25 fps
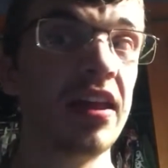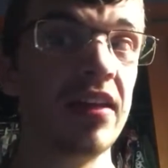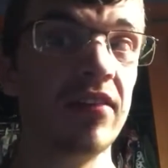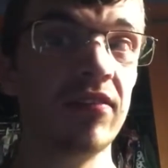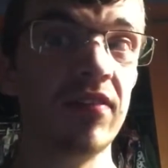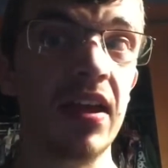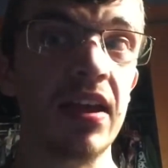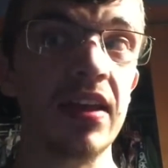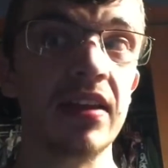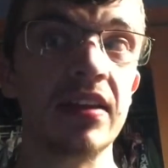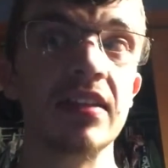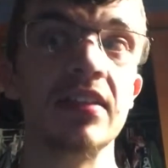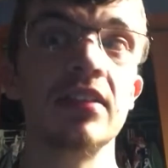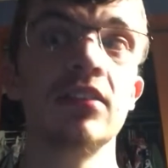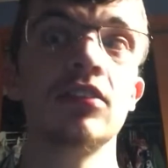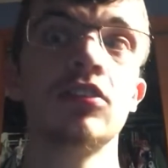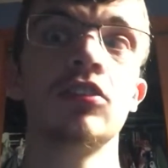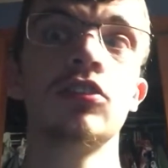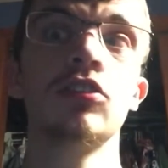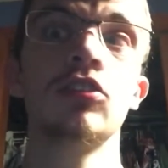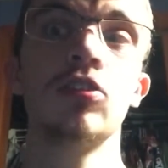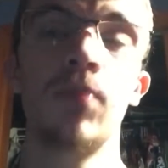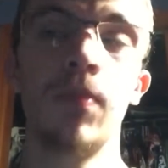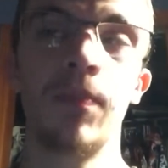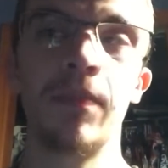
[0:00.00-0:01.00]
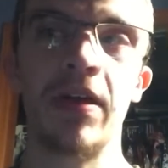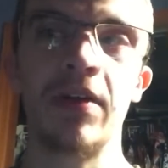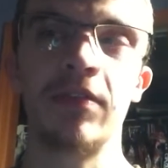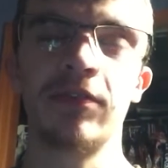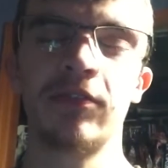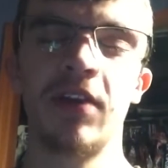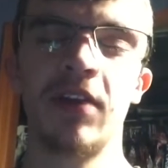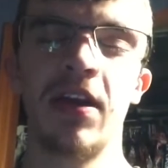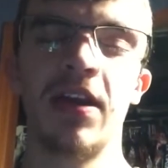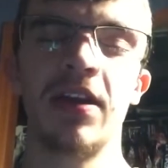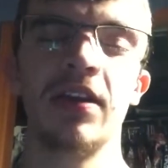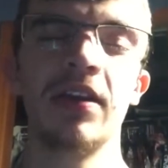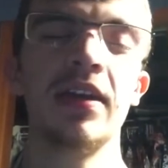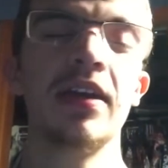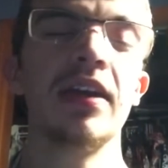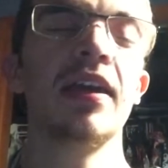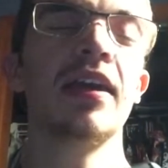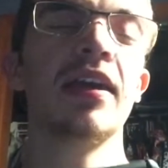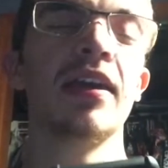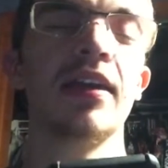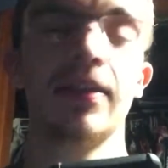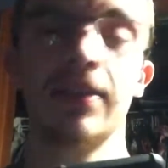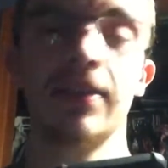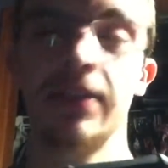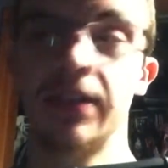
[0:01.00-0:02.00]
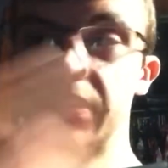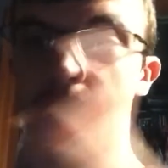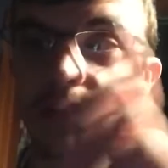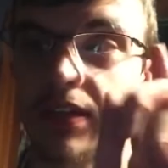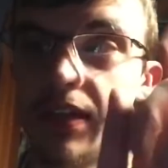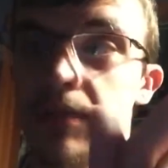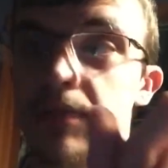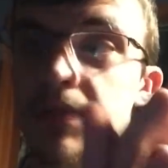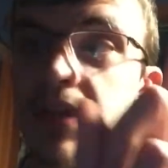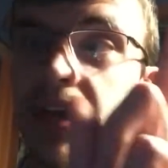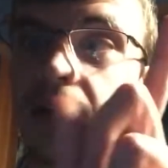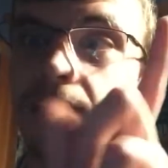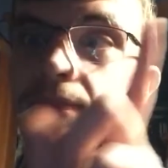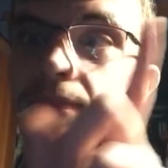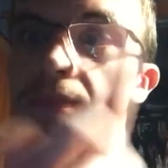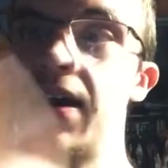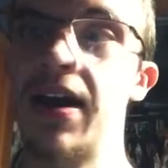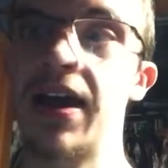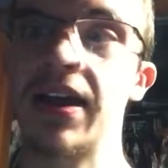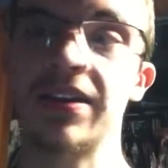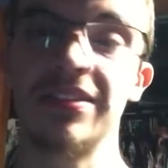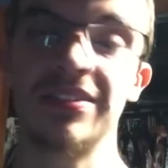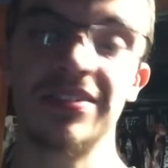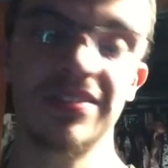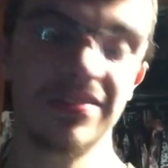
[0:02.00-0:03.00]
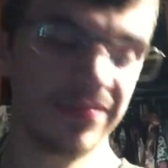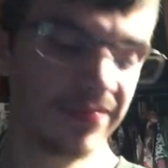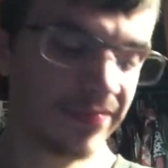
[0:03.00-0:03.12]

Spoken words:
read his Superman run. Keep that in mind.